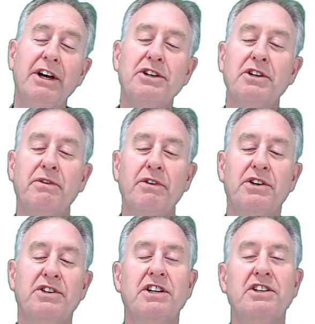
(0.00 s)
So for the
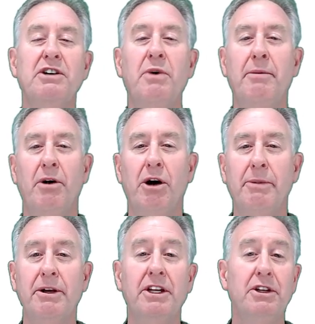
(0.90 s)
60 watt
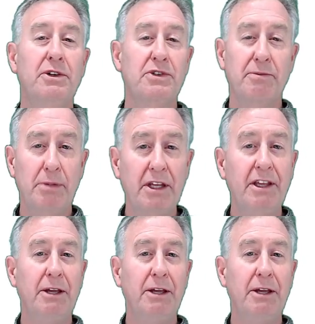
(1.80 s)
bulb, I'm going to use the P